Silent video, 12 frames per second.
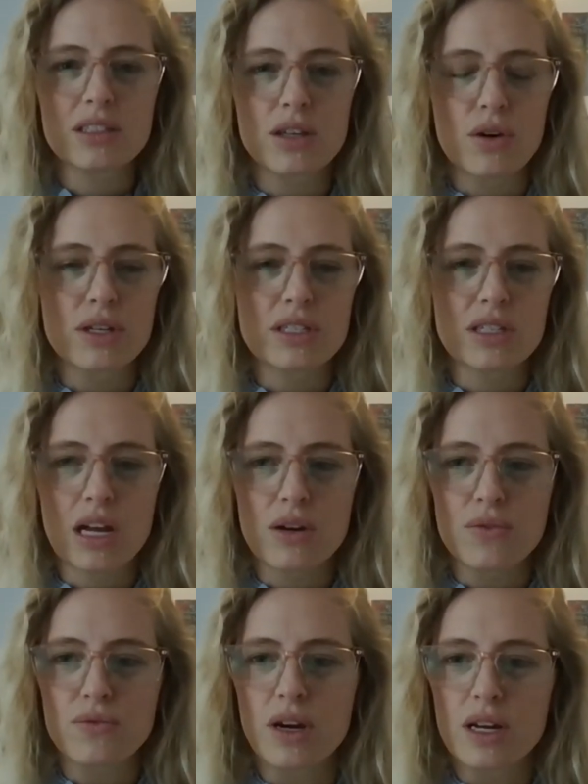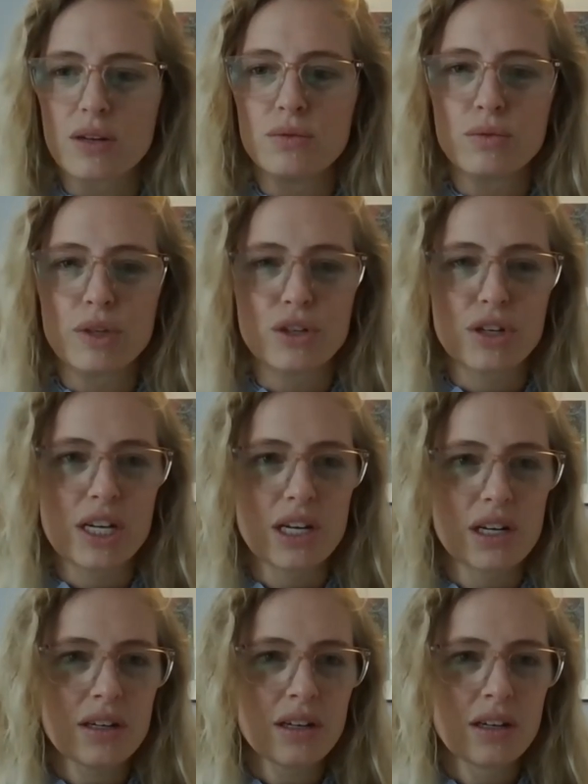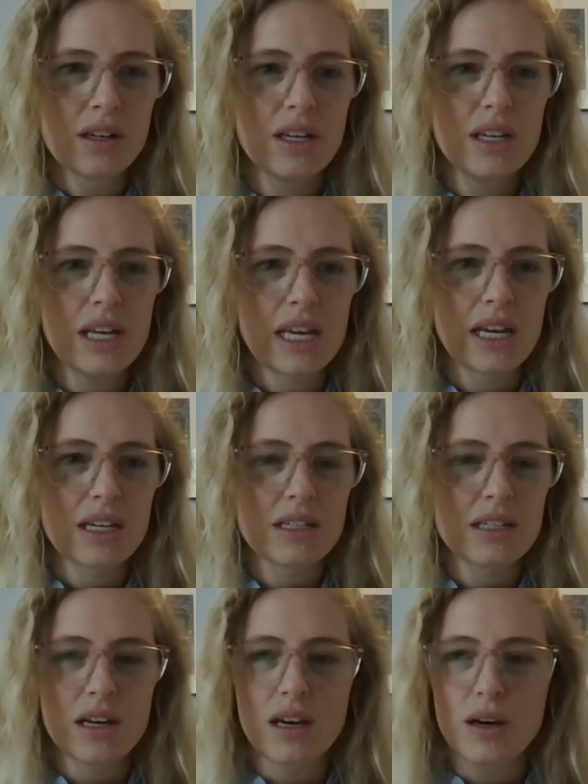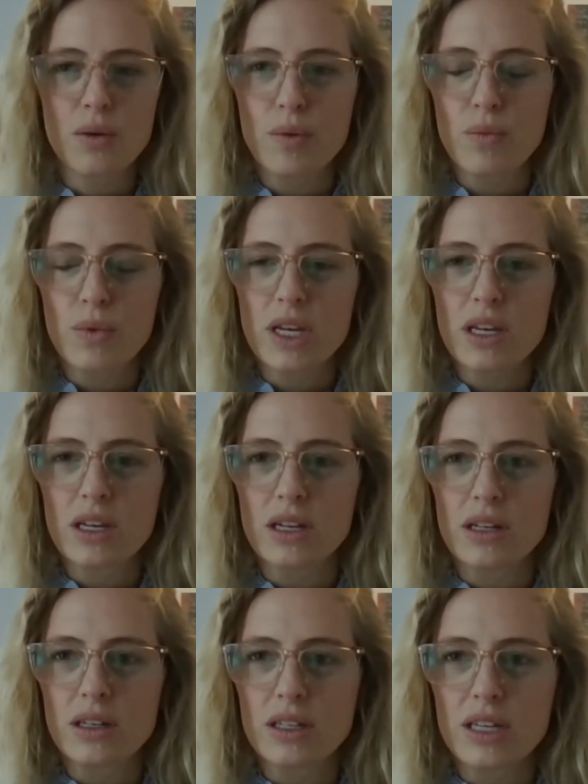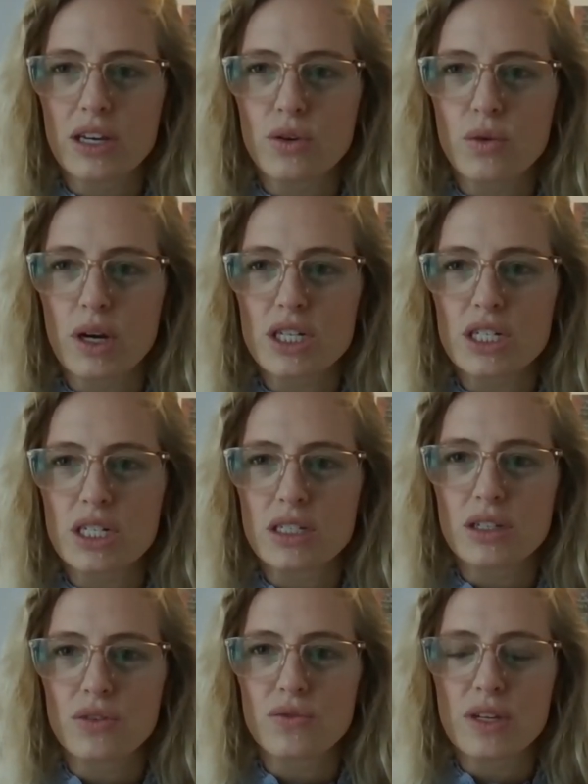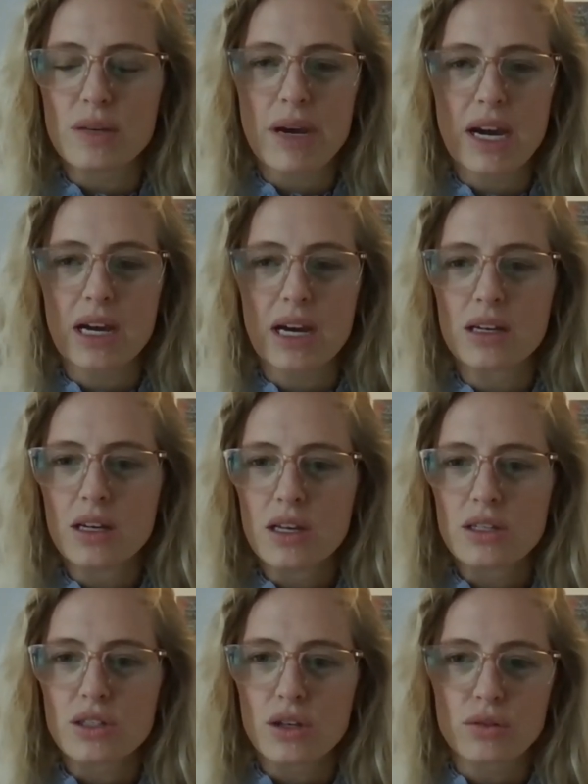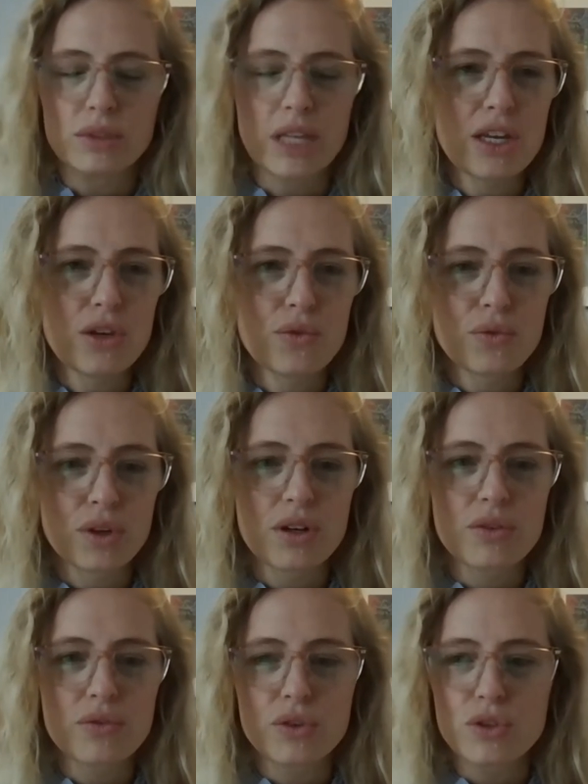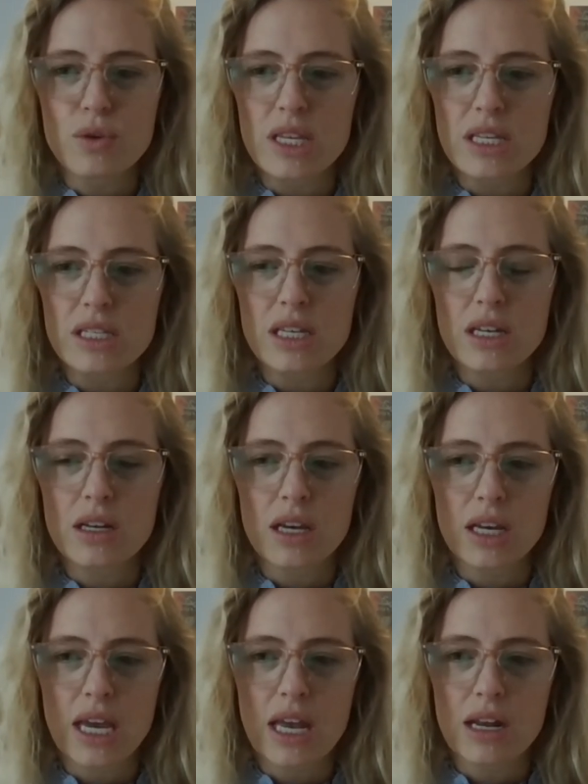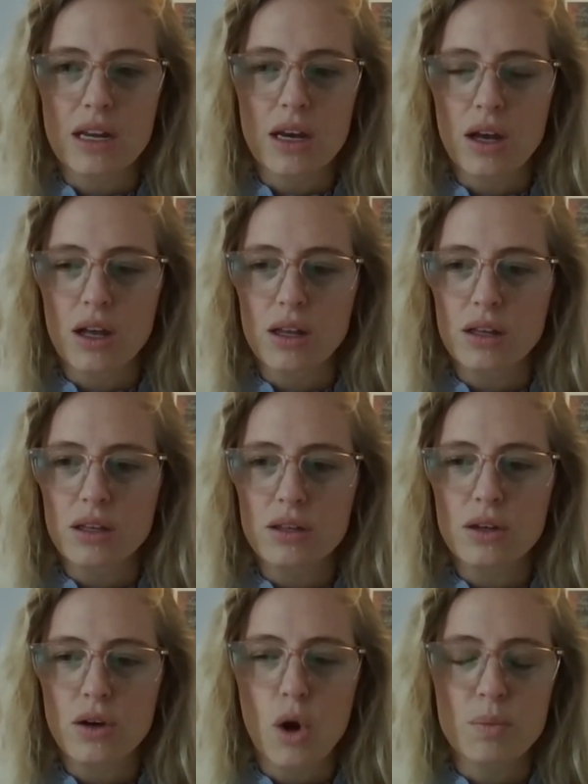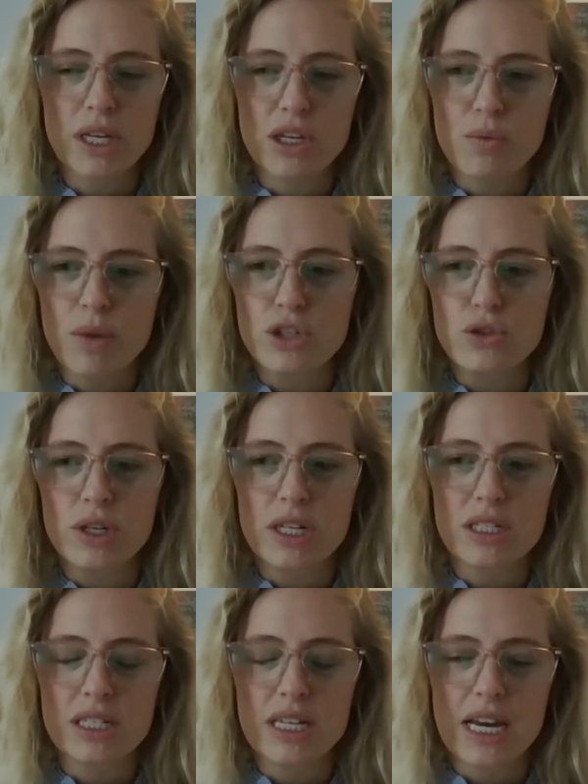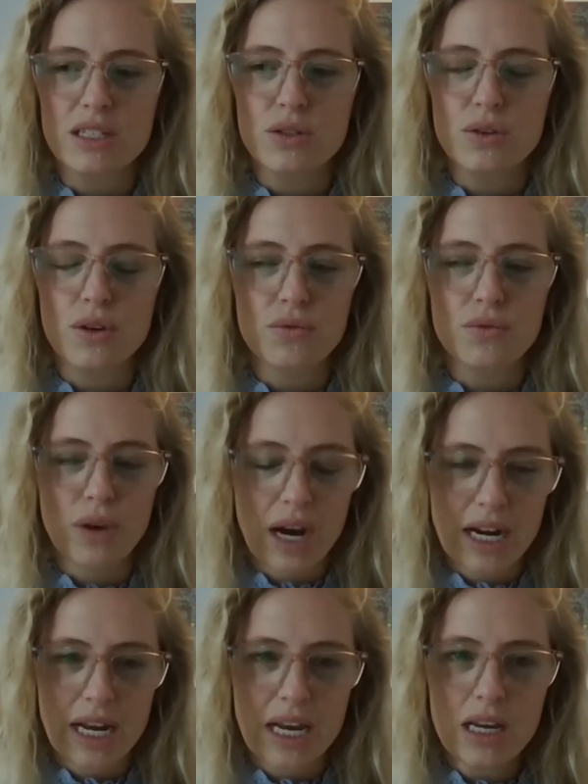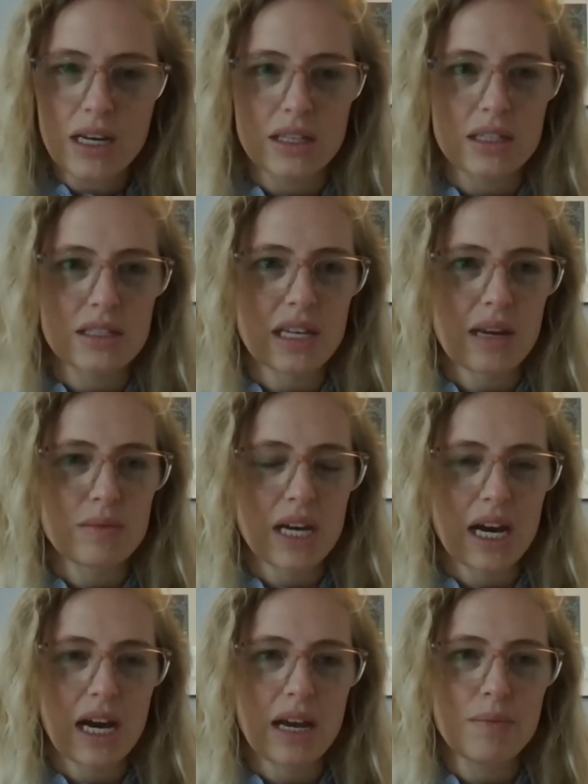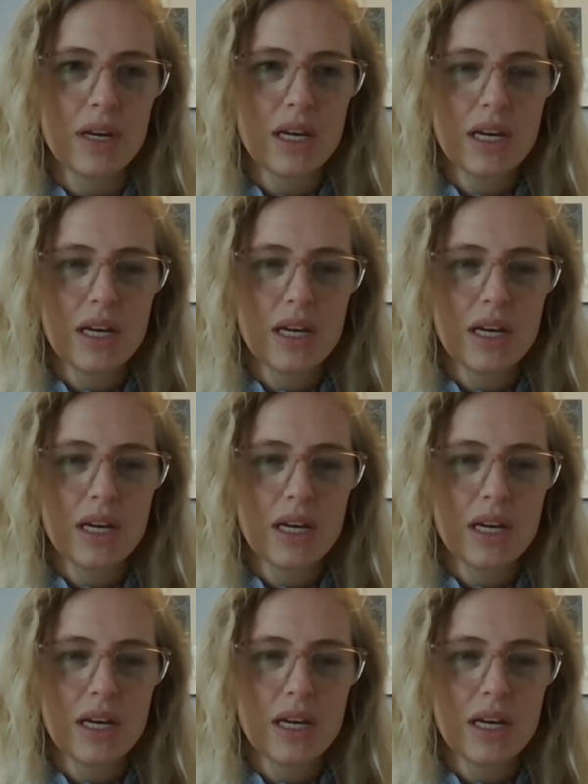It's always a lot of fun when you're here and uh, when we can get your questions and your feedback. So thank you for, for doing this. And again, I'll hope that you might join us next Friday at the same time.